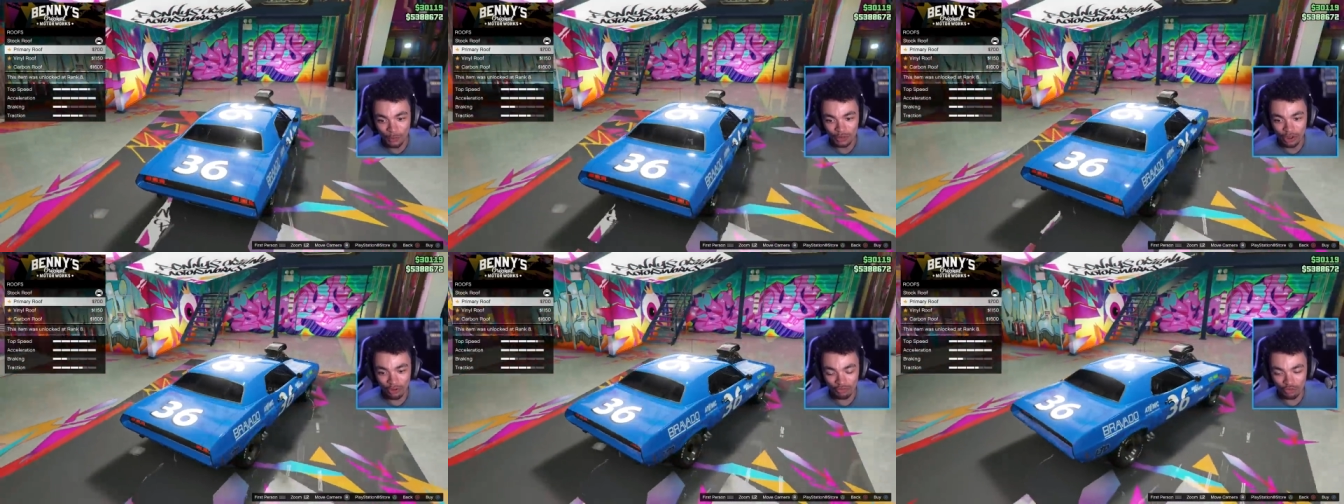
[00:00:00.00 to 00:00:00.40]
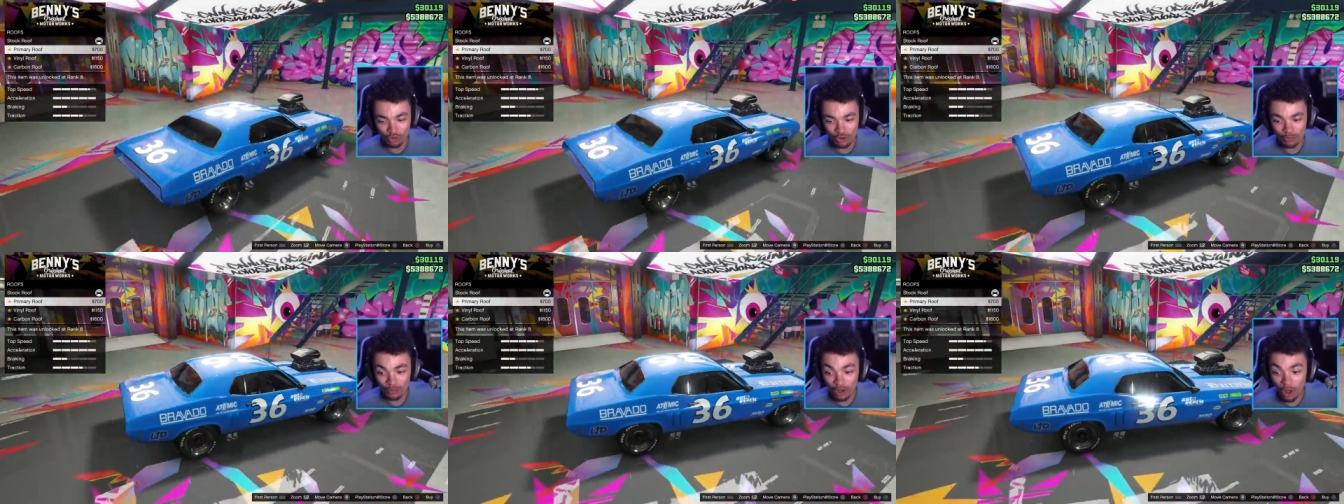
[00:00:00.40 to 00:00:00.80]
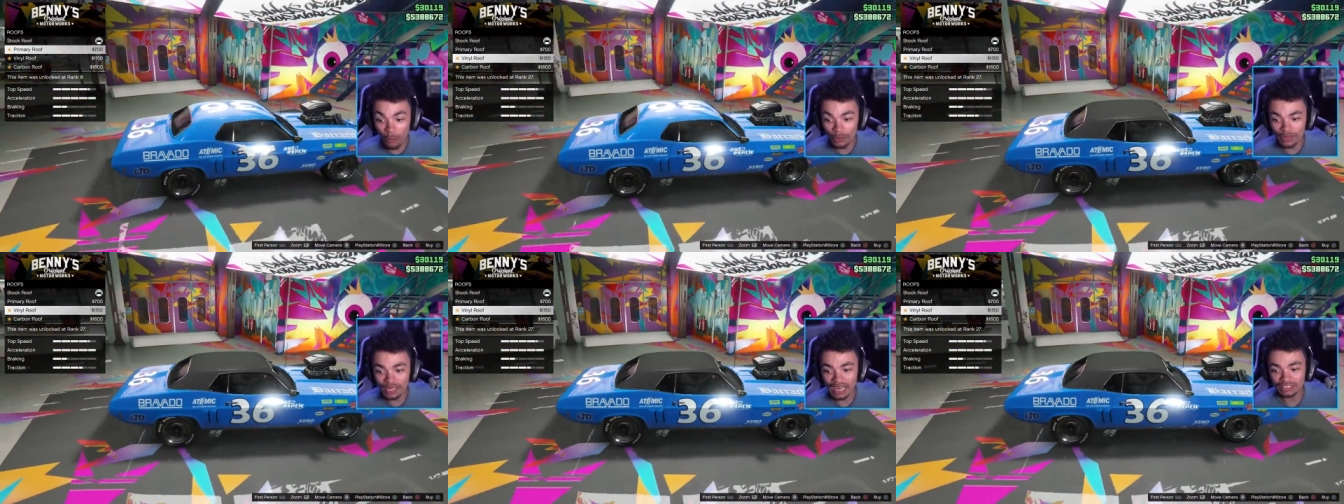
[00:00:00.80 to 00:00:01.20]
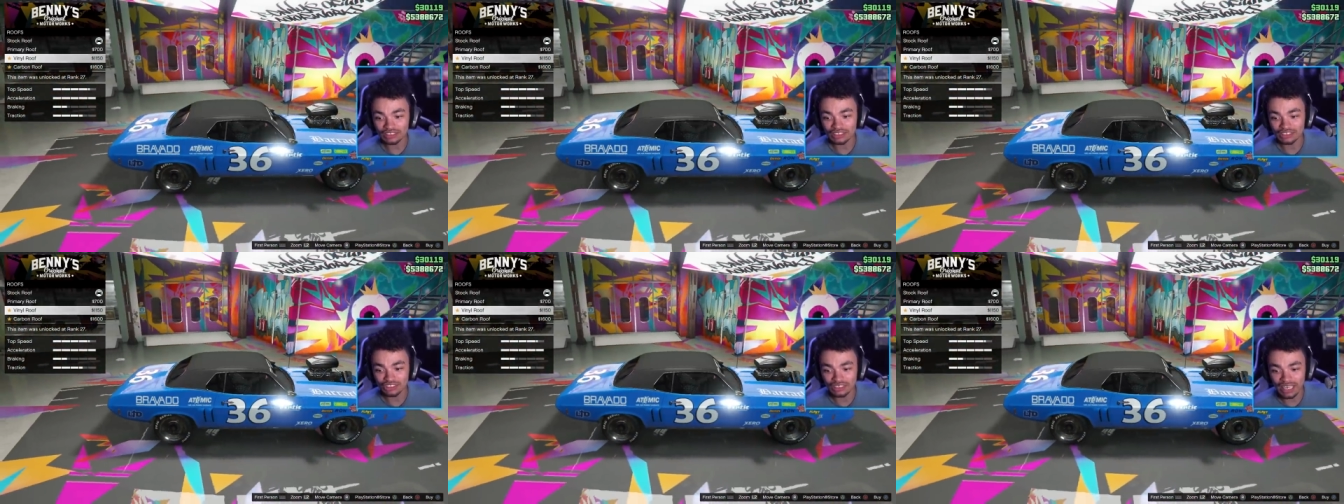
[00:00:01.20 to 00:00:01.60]
We got roof. oh, we can
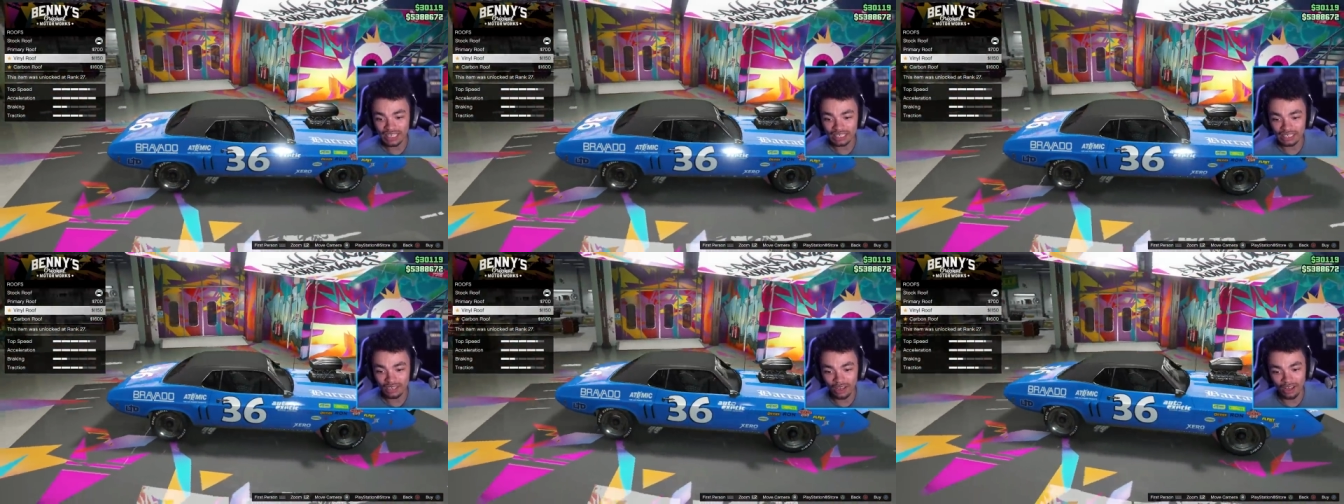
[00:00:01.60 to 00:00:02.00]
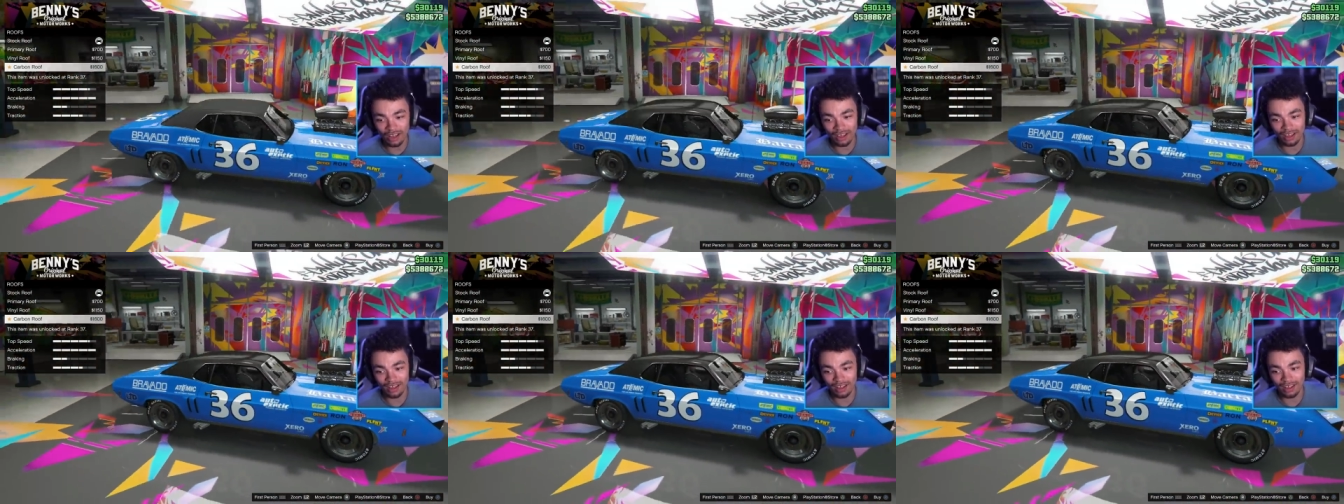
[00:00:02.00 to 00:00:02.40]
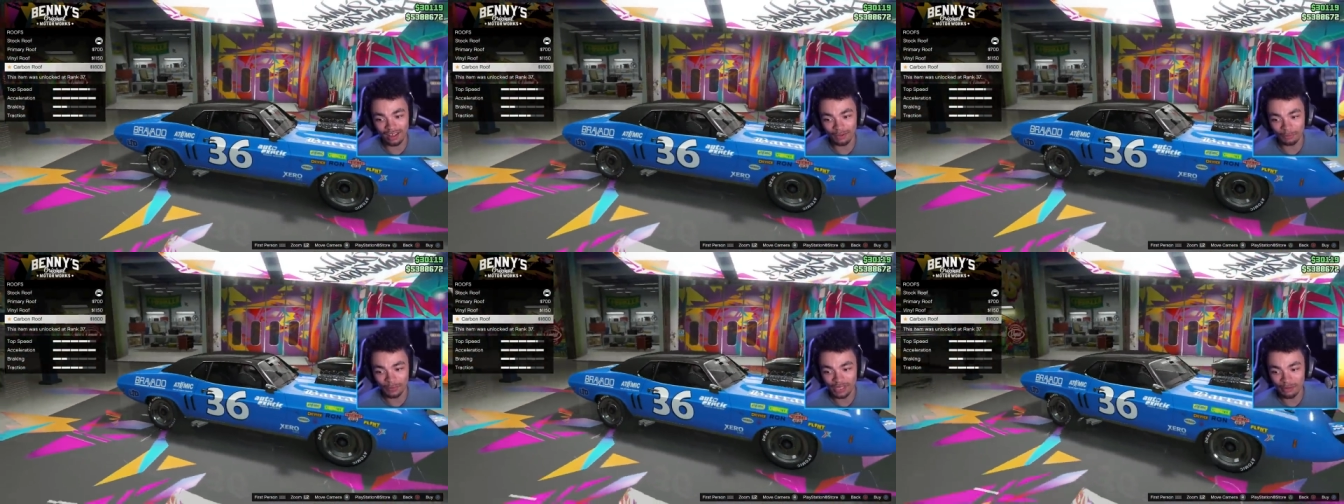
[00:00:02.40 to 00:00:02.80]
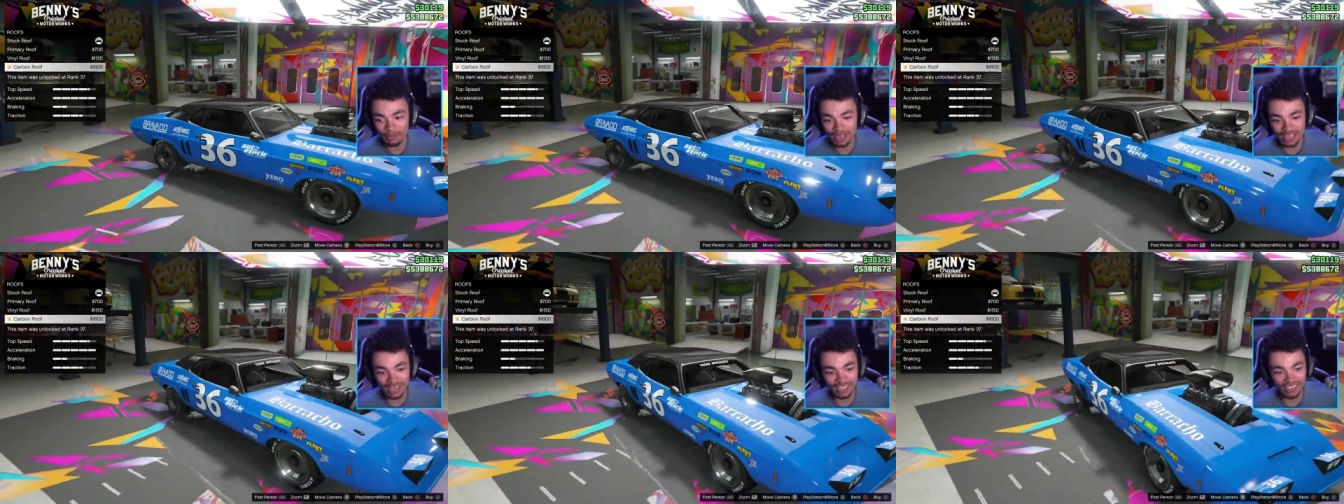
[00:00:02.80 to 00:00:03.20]
actually change. Oh, we can
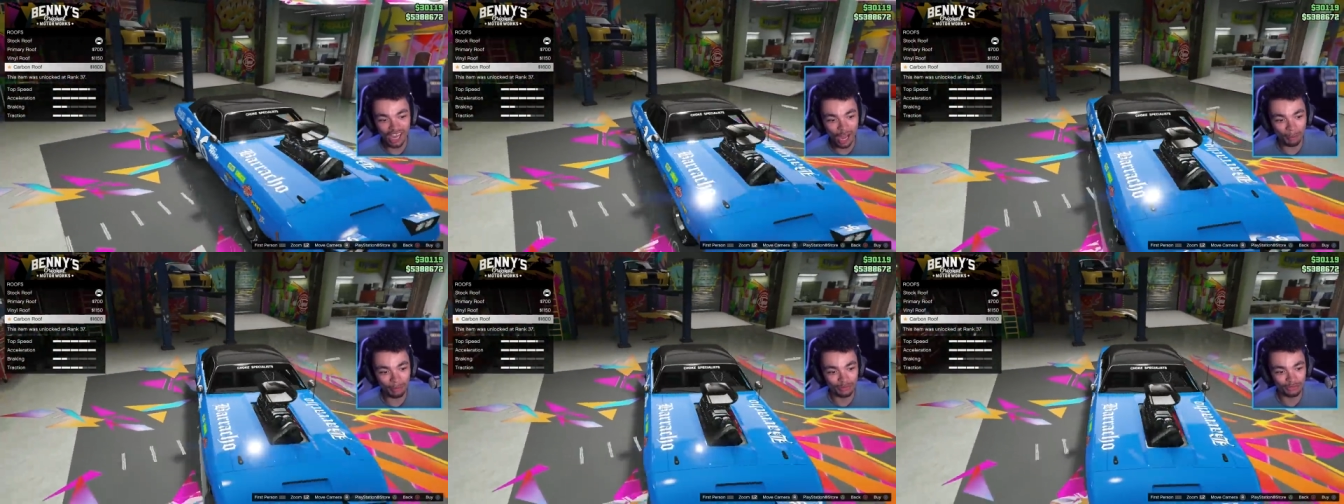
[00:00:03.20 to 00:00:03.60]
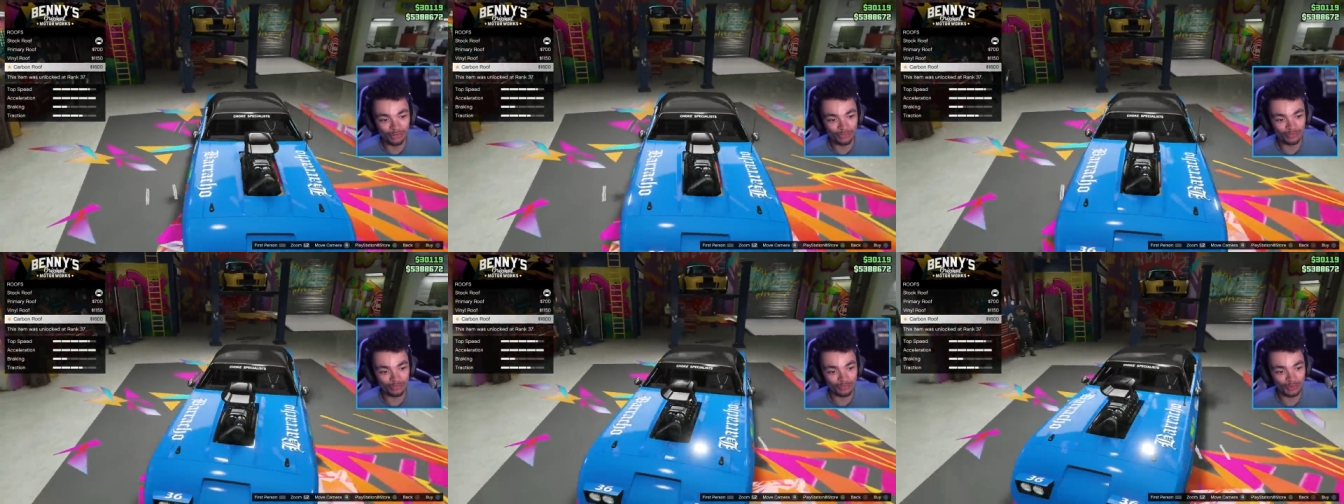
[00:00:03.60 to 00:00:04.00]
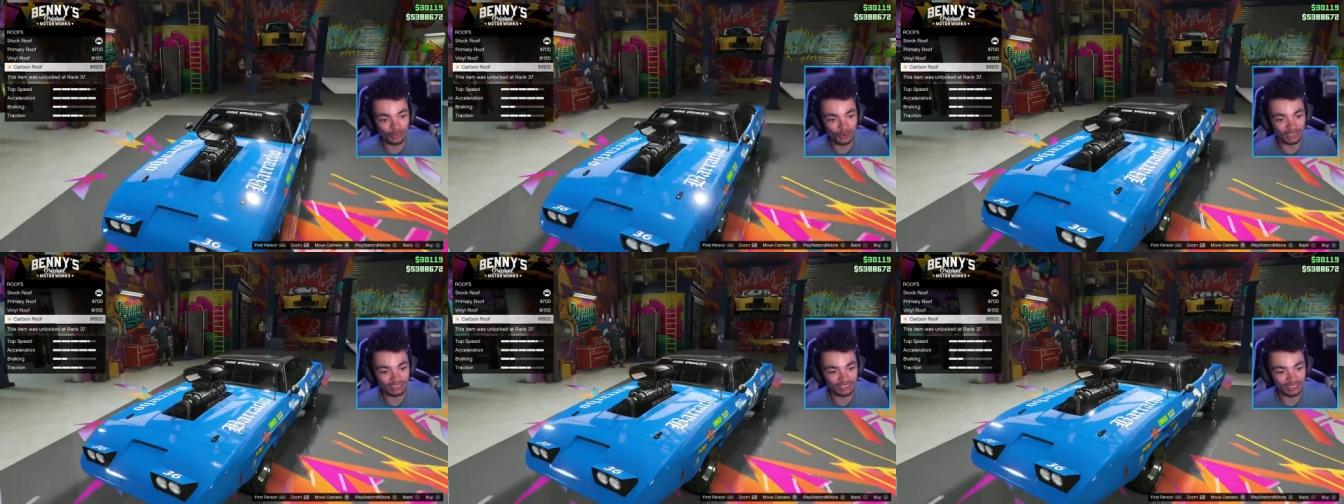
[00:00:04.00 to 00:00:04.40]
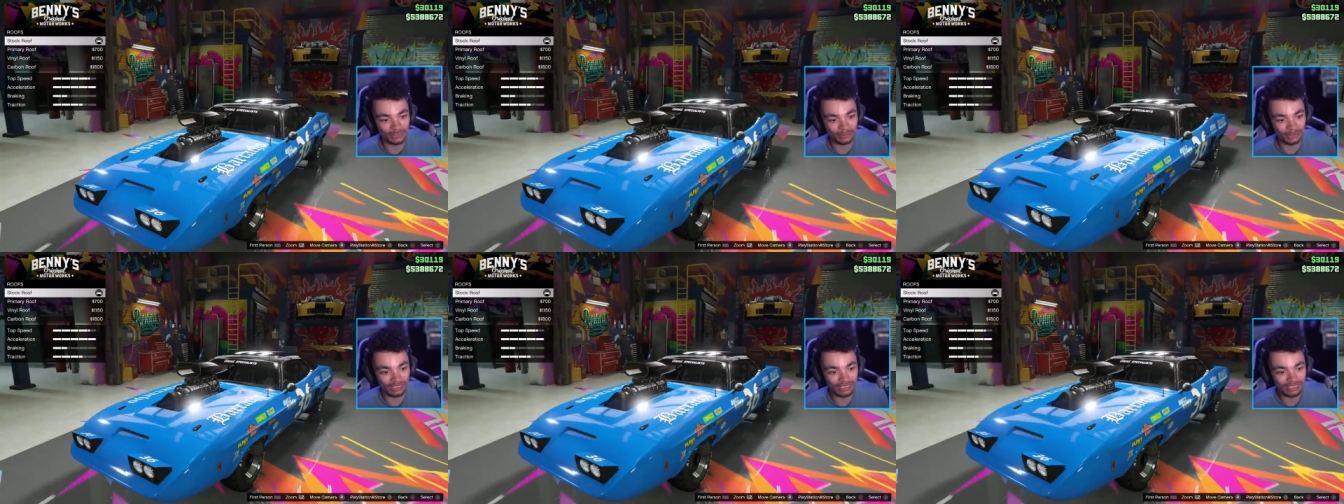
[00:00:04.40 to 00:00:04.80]
make it a carbon roof if we want
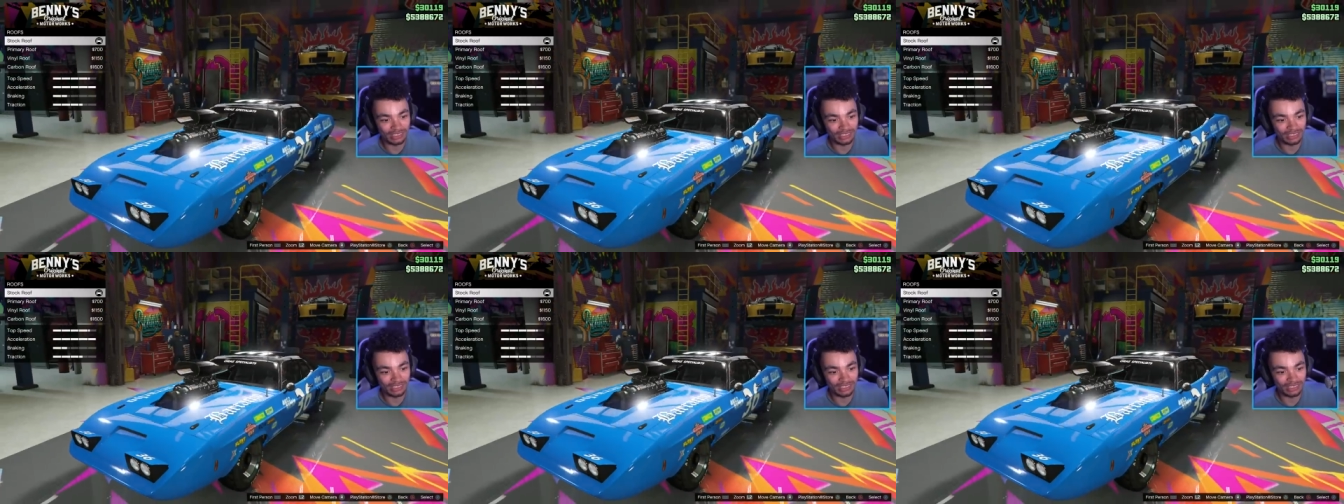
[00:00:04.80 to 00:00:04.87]
to.